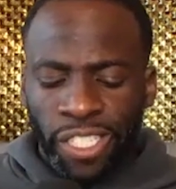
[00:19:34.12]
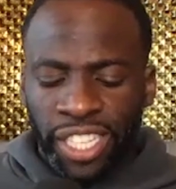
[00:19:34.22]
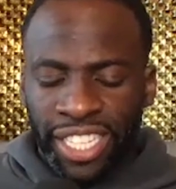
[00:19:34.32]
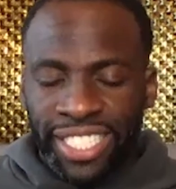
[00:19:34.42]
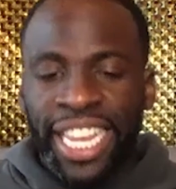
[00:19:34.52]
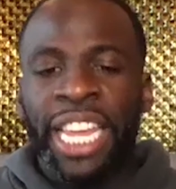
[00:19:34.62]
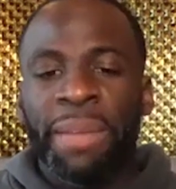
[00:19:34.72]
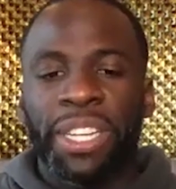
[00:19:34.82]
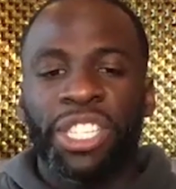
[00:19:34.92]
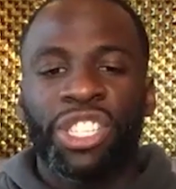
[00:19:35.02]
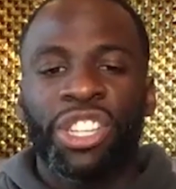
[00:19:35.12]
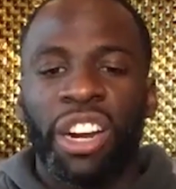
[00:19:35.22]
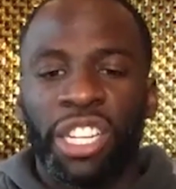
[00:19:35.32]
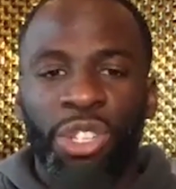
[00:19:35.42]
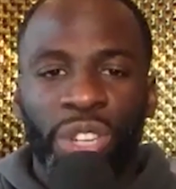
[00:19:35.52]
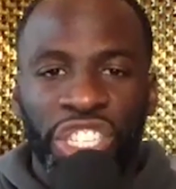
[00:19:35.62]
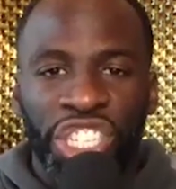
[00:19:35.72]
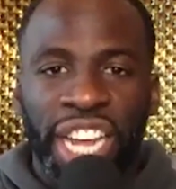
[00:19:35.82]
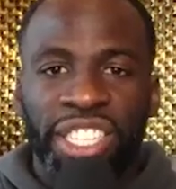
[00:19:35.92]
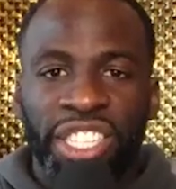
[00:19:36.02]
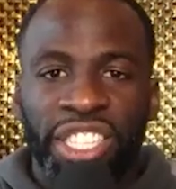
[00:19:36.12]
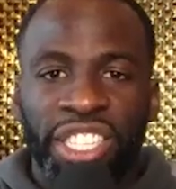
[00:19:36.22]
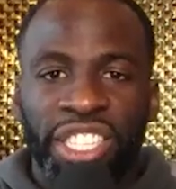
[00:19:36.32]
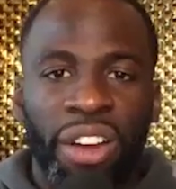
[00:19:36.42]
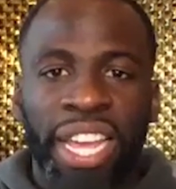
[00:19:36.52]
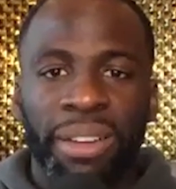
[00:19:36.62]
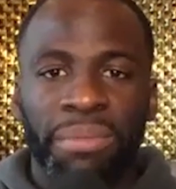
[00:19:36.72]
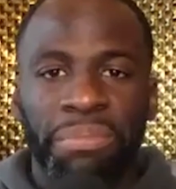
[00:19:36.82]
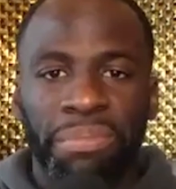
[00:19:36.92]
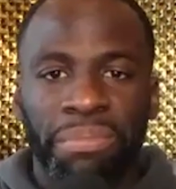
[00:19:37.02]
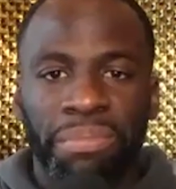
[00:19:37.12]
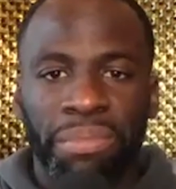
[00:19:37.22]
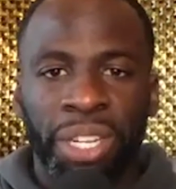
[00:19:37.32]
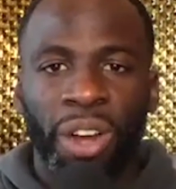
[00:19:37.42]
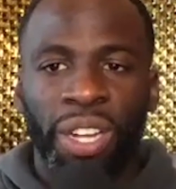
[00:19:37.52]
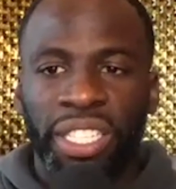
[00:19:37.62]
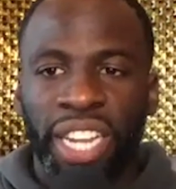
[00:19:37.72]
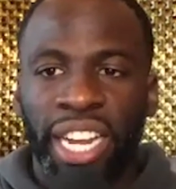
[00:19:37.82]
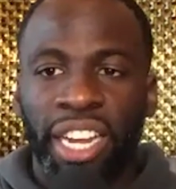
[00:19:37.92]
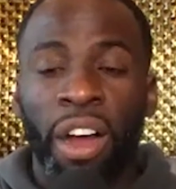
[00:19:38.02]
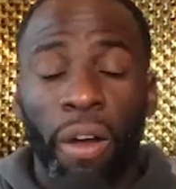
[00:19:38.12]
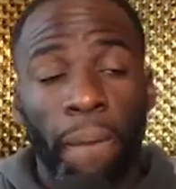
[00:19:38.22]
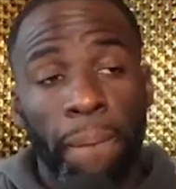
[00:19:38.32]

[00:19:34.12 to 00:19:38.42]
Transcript: The team is starting to adjust around him. You know, it's like, oh,